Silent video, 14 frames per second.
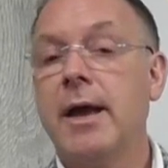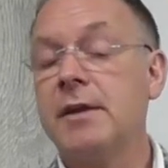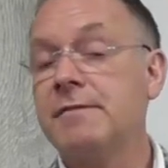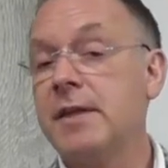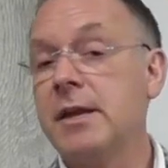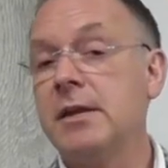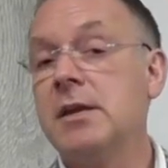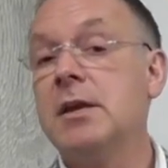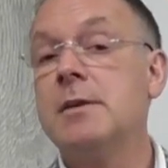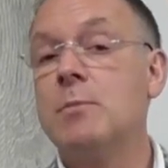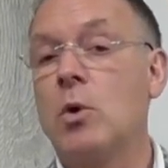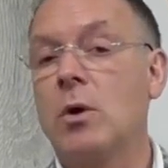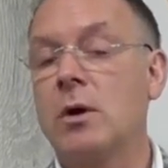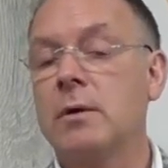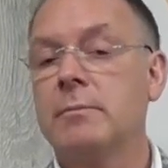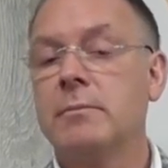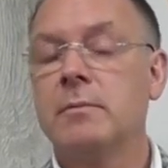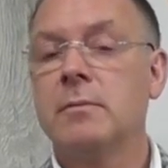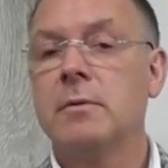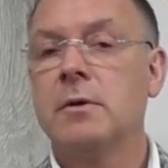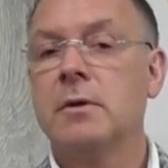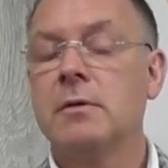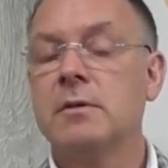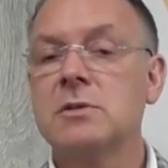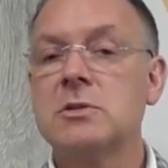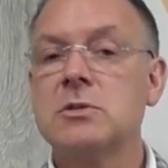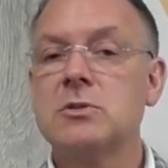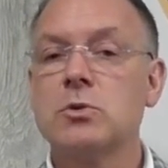And if they need more,
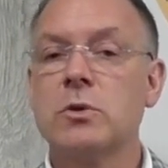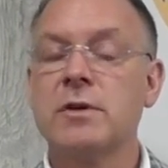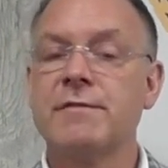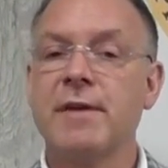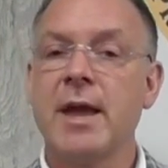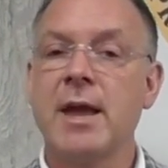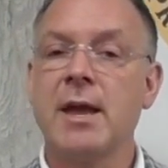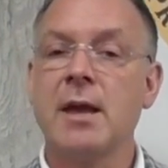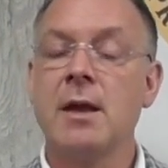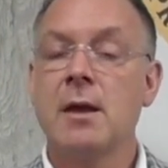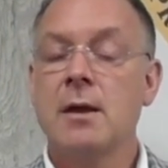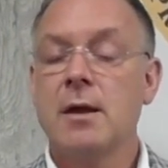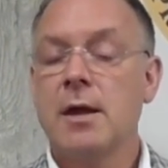this is sort of a,